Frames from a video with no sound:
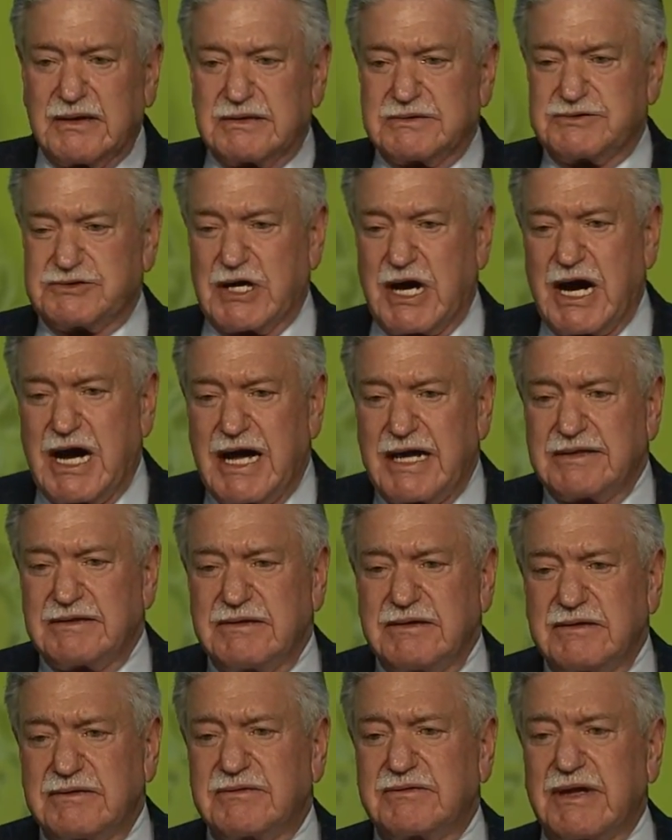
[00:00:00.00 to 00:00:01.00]
John,
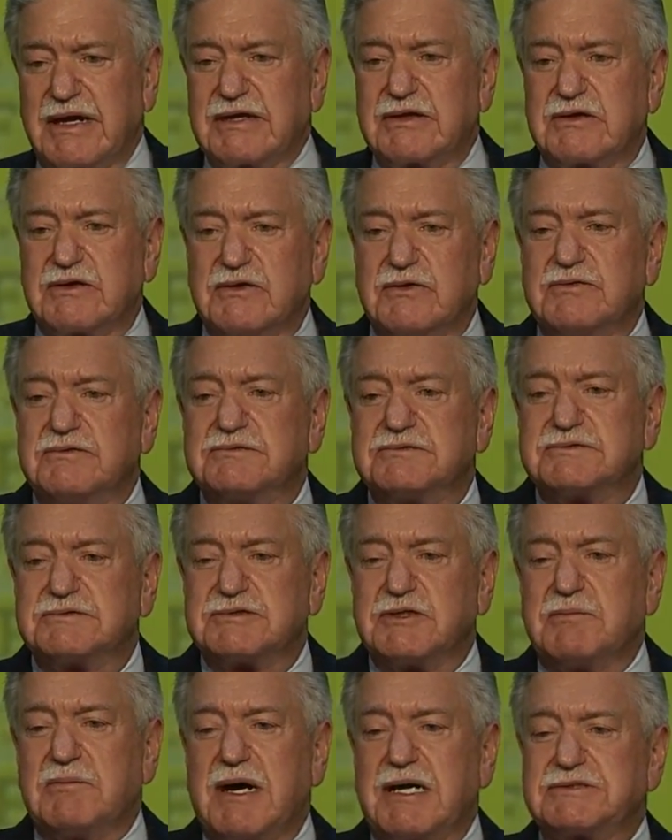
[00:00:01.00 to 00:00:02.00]
thank you
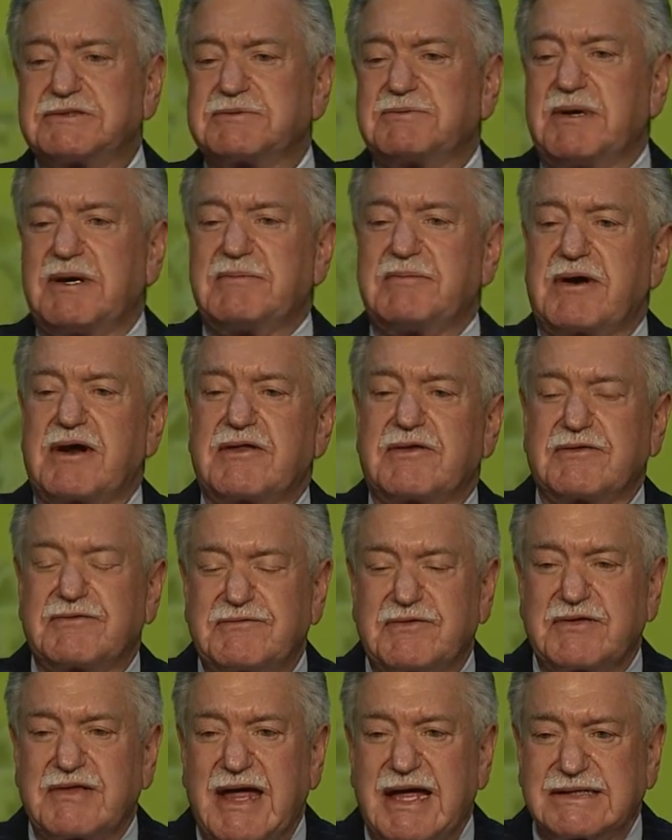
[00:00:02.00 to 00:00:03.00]
so much, my brother,
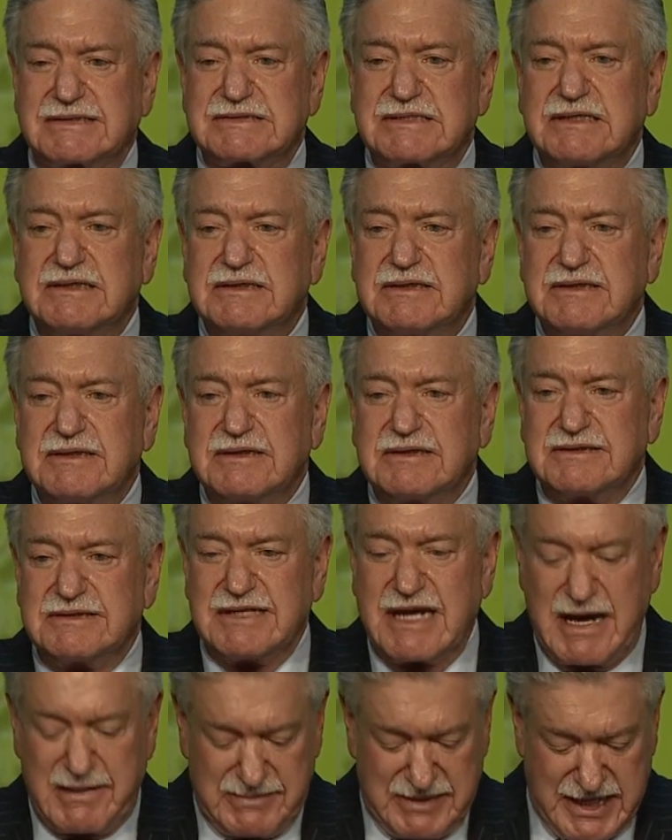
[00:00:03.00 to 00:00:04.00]
for that
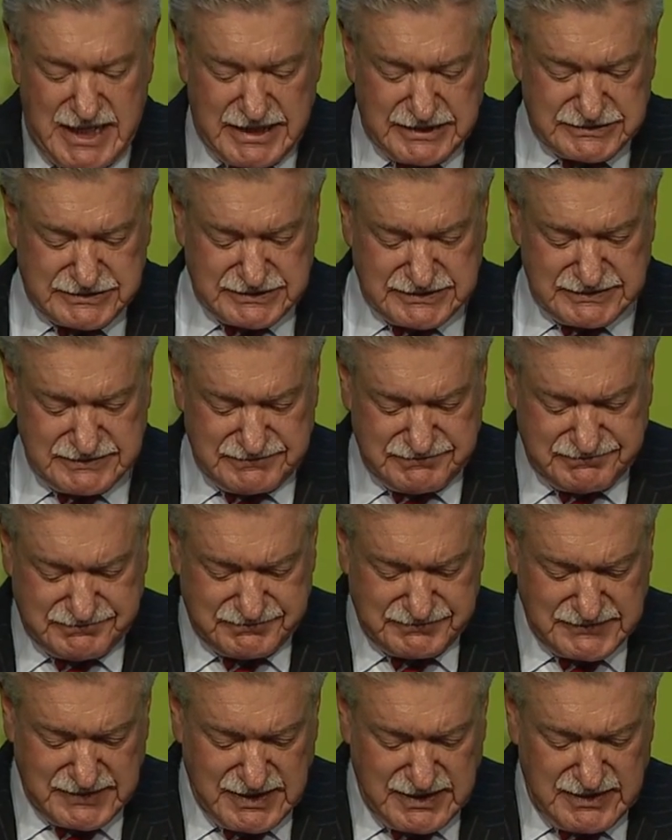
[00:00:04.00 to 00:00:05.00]
nomination.
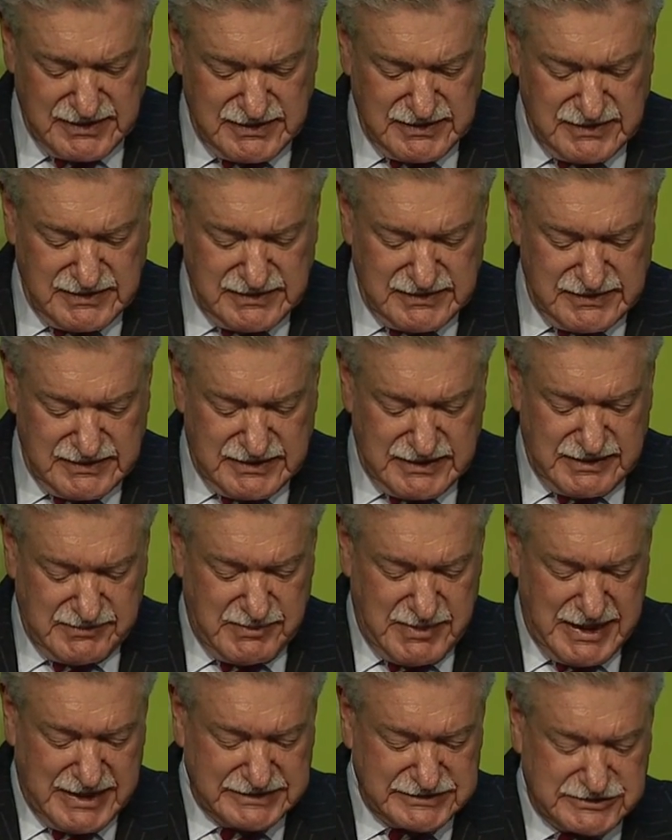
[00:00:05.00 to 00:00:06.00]
It
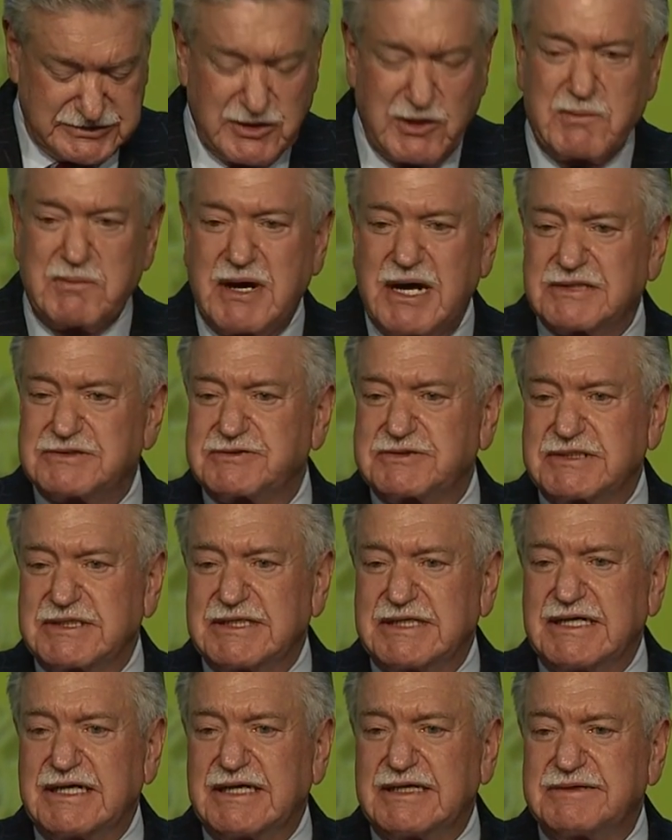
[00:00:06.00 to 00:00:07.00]
means so much
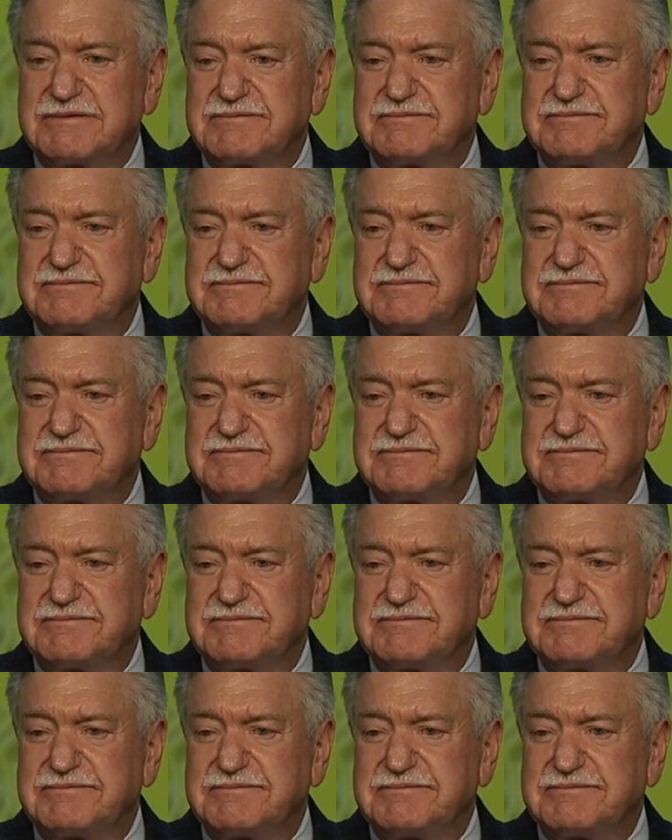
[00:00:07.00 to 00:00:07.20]
uh,